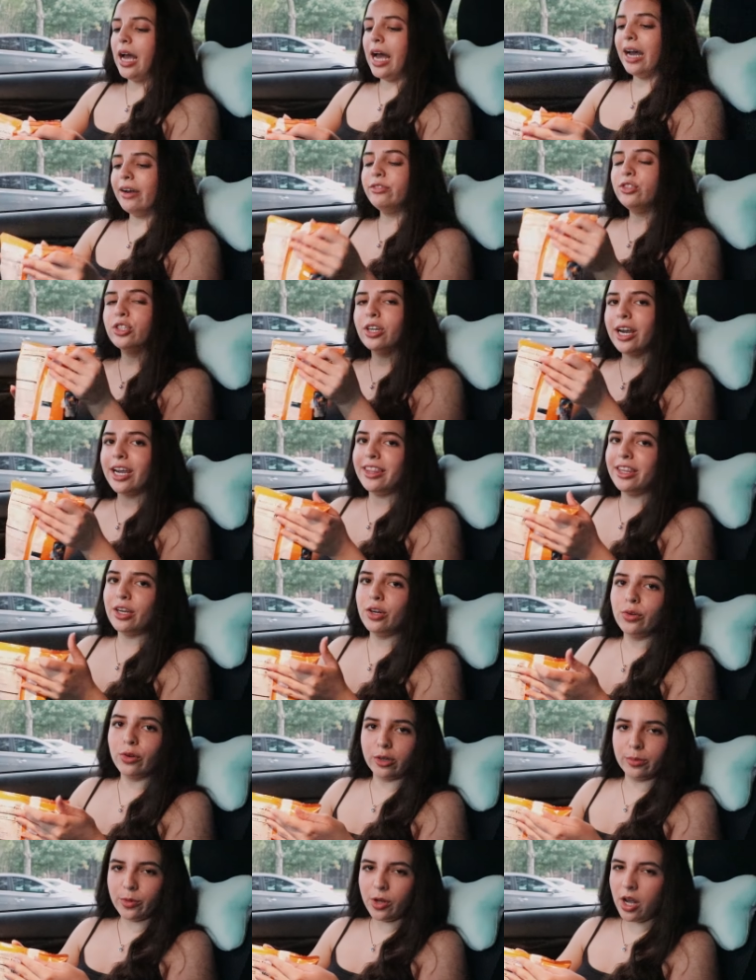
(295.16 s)
I've tried the
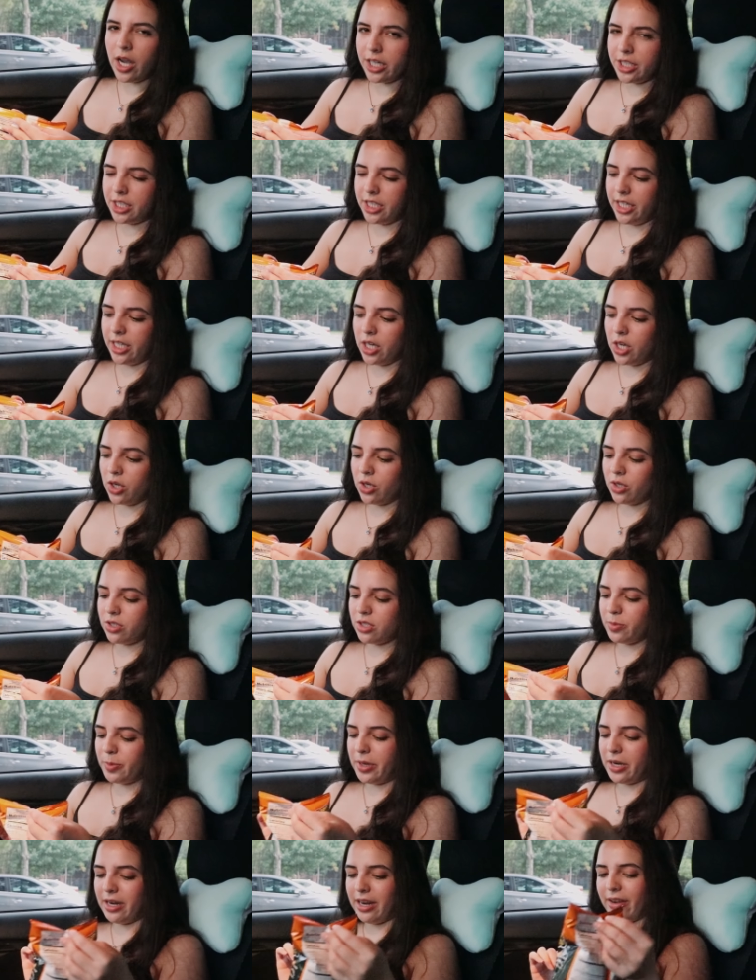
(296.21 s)
normal hot
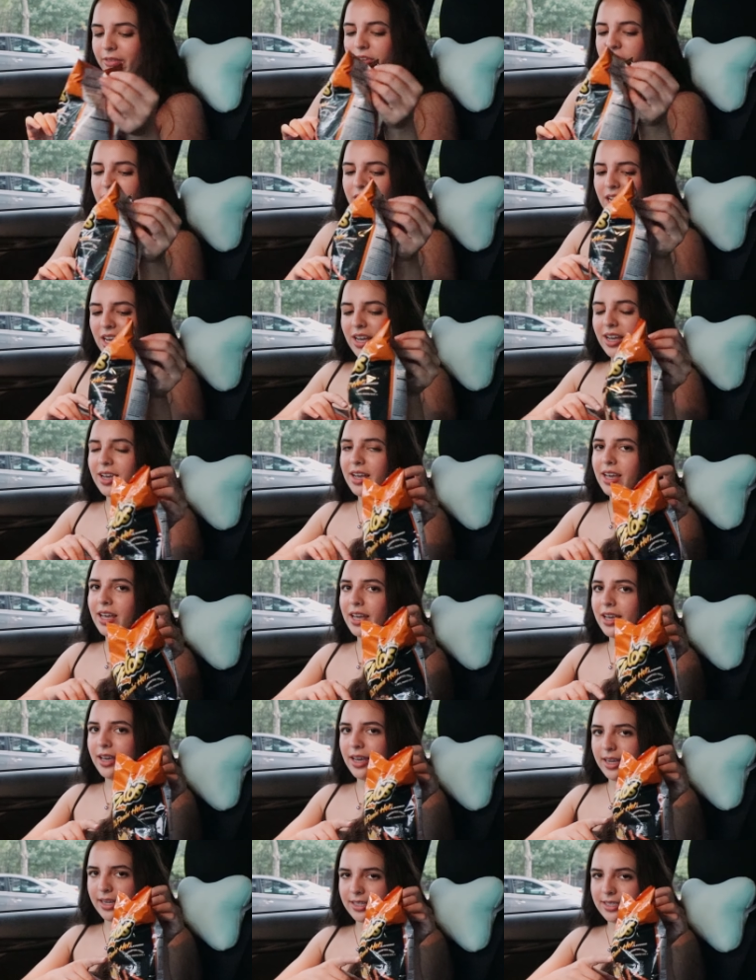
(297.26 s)
Cheetos, but never the
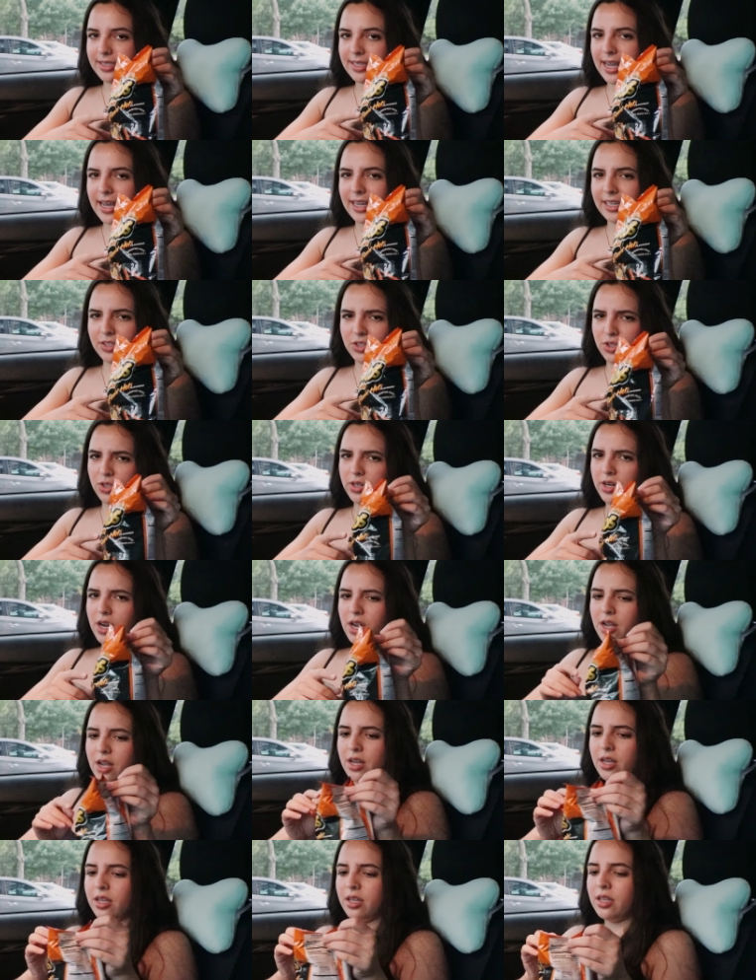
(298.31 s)

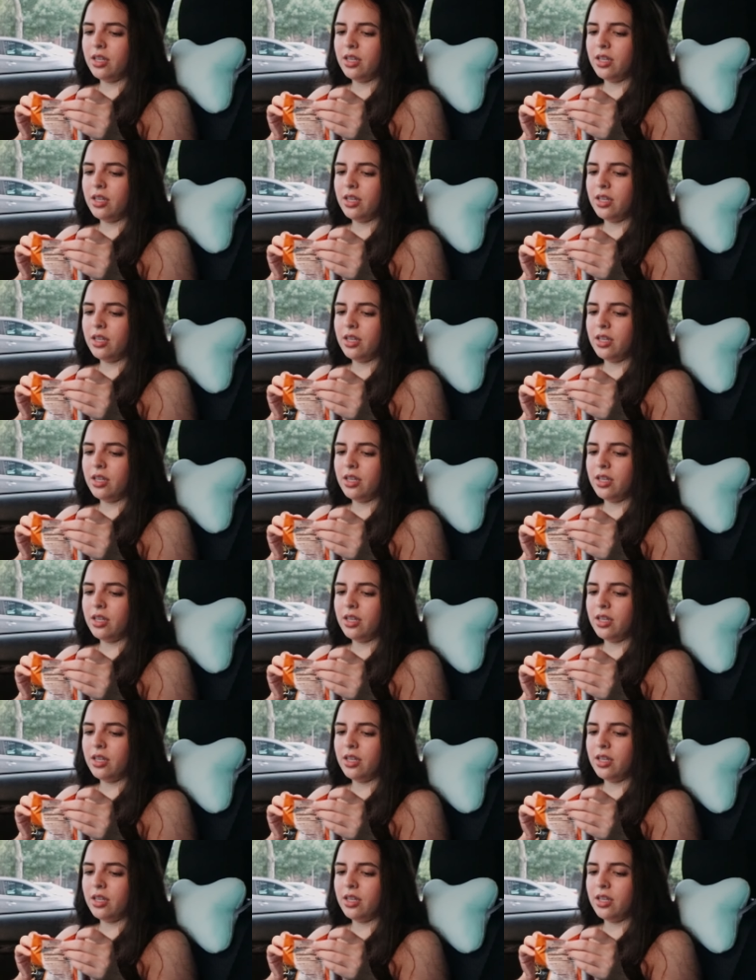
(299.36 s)
extra.